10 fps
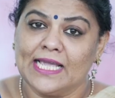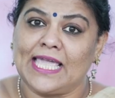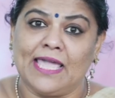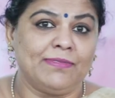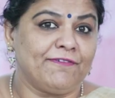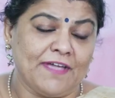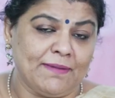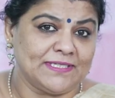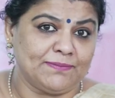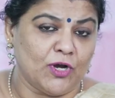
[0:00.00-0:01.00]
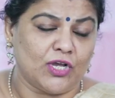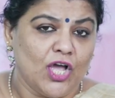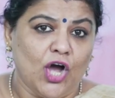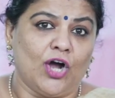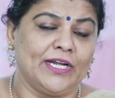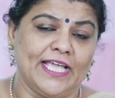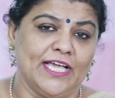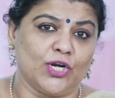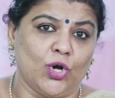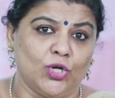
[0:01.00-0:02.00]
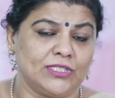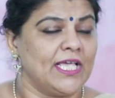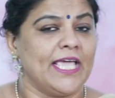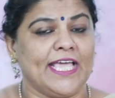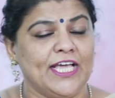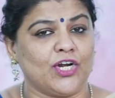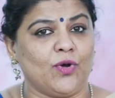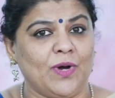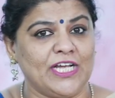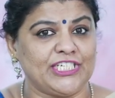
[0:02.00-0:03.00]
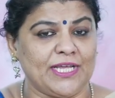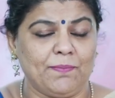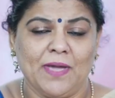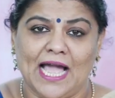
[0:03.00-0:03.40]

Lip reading: came the famous book on heroes, hero worship,